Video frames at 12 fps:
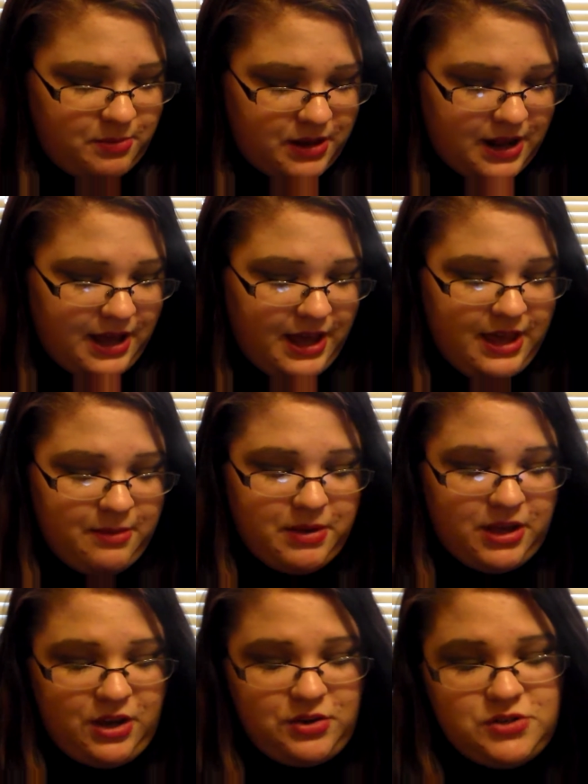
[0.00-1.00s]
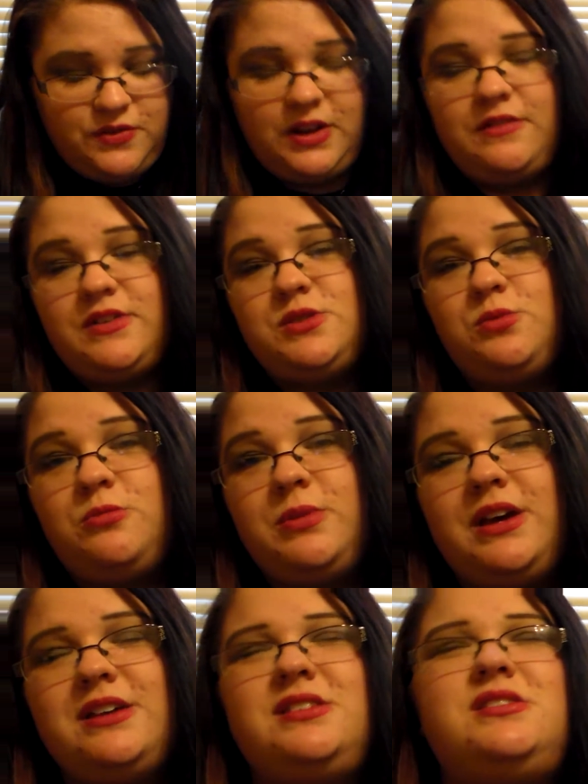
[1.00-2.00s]
But I am a huge fan of this one
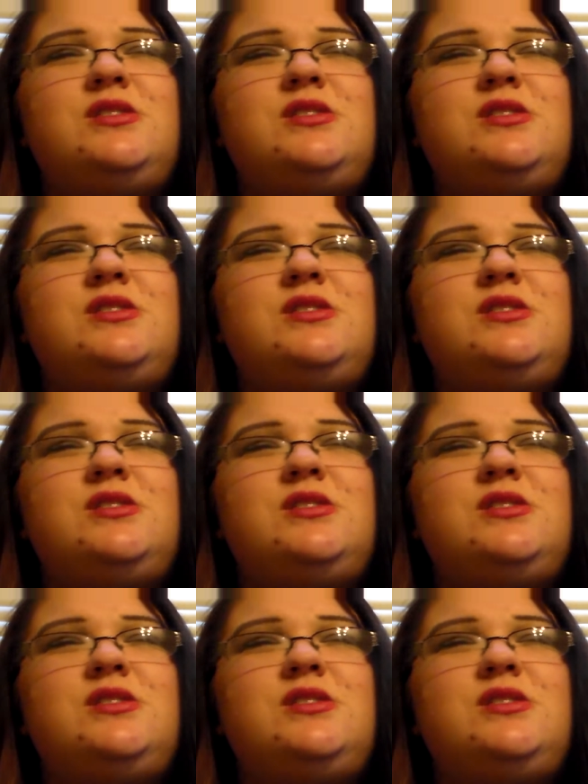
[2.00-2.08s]
because this